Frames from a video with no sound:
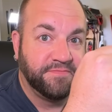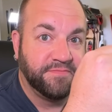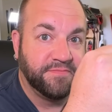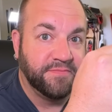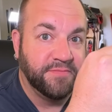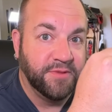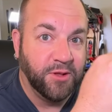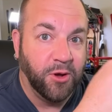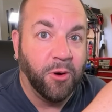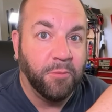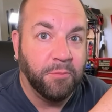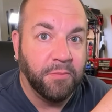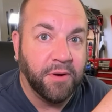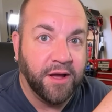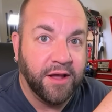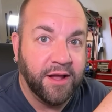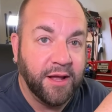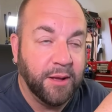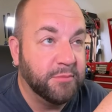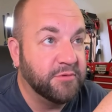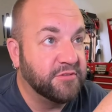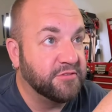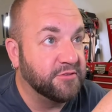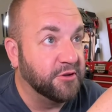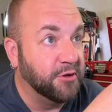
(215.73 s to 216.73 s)
Nope, I
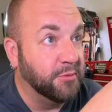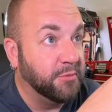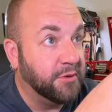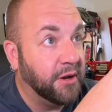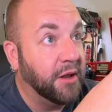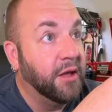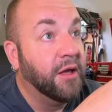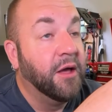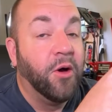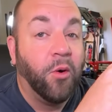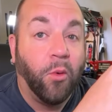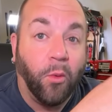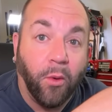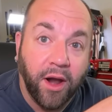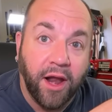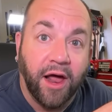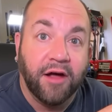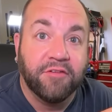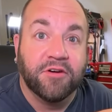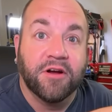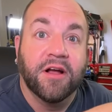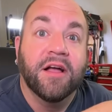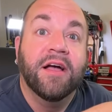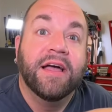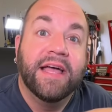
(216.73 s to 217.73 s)
am stupid.
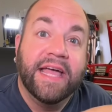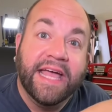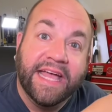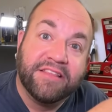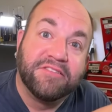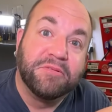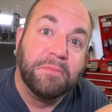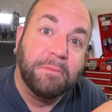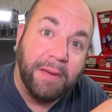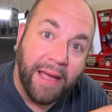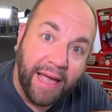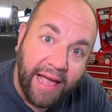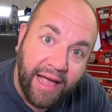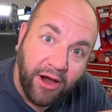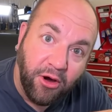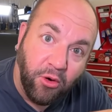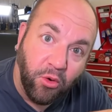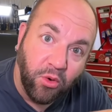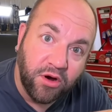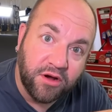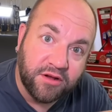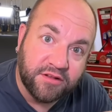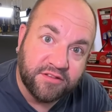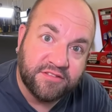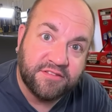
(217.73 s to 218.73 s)
Whatever. It's
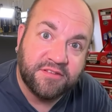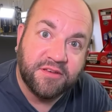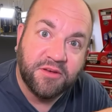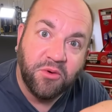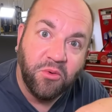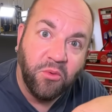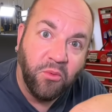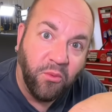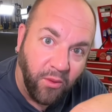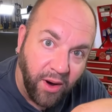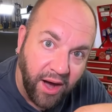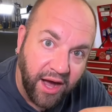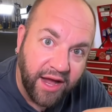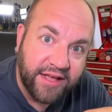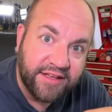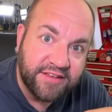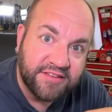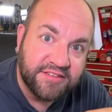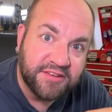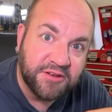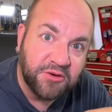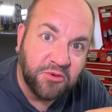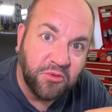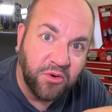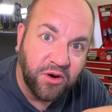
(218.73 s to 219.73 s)
backwards. Why is
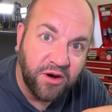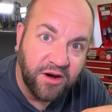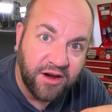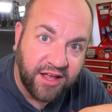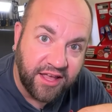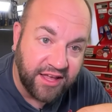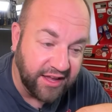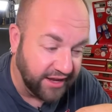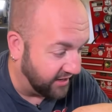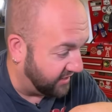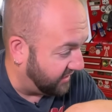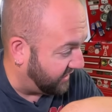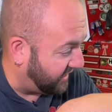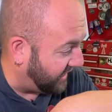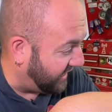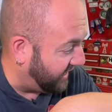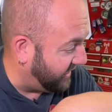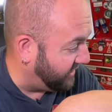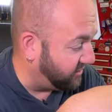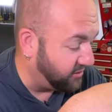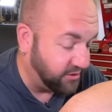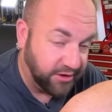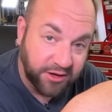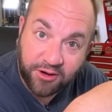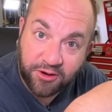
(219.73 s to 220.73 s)
it working? I
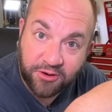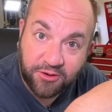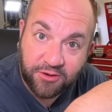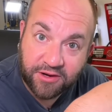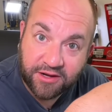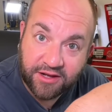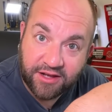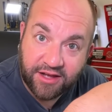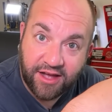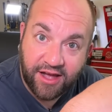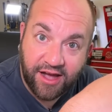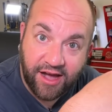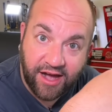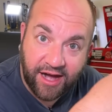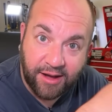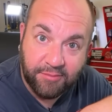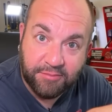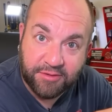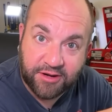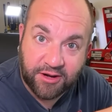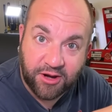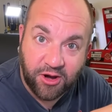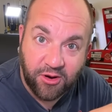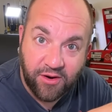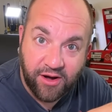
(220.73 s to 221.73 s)
don't know. I'm
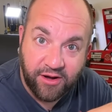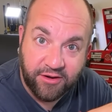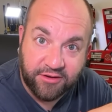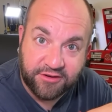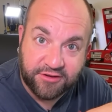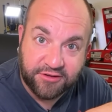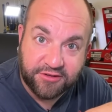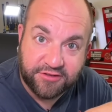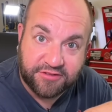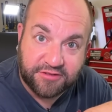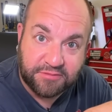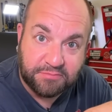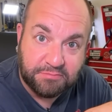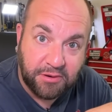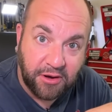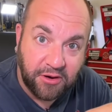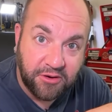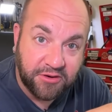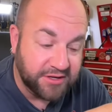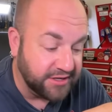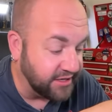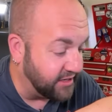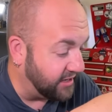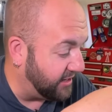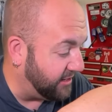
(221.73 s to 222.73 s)
gonna go out and do some
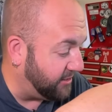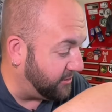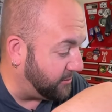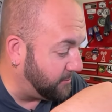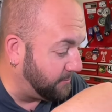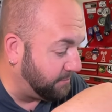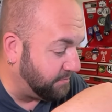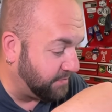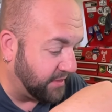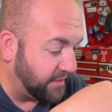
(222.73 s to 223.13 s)
POTA now,